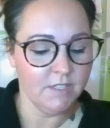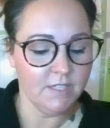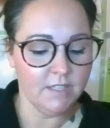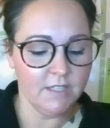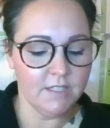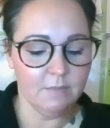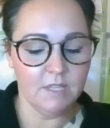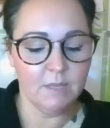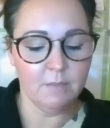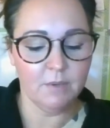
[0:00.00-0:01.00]
Tell us
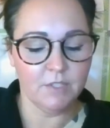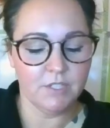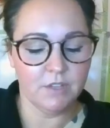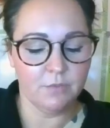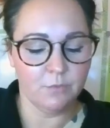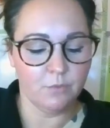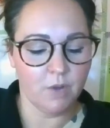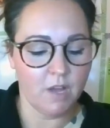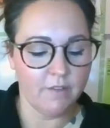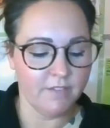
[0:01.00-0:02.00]
something about yourself,
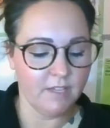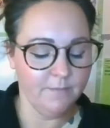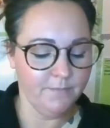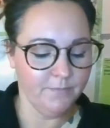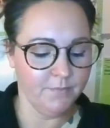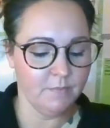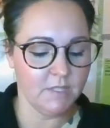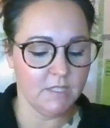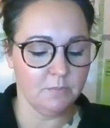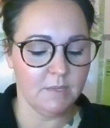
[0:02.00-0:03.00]
Ravi,
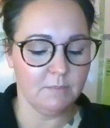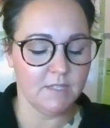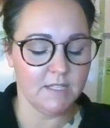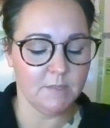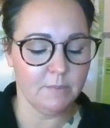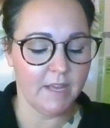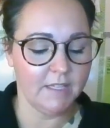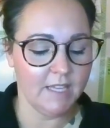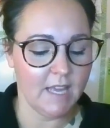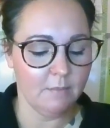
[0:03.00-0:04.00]
Mrs. Beam says,
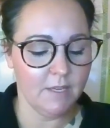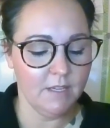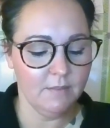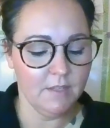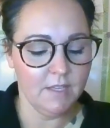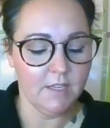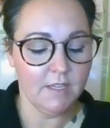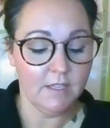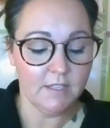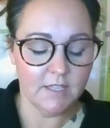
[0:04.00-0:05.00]
smiling at me.
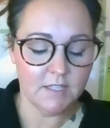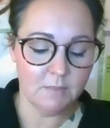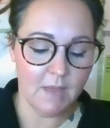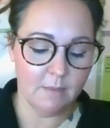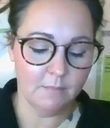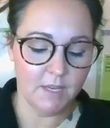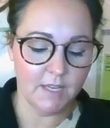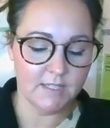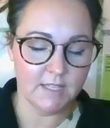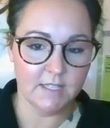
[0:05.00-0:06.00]
Yes, ma'am,
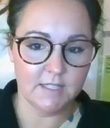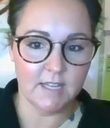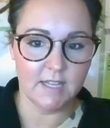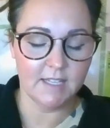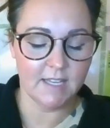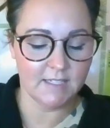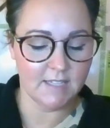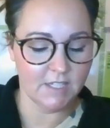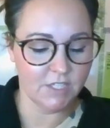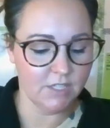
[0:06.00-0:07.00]
I say, standing at
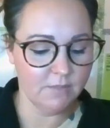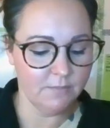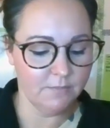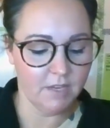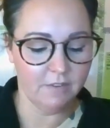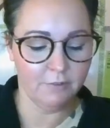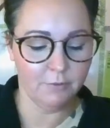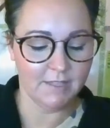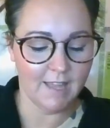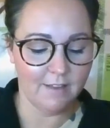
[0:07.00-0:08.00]
attention.
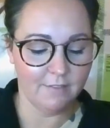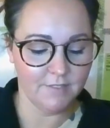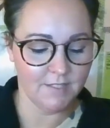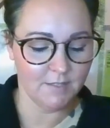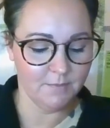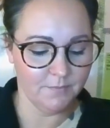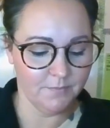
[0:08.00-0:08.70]
Everyone laughs.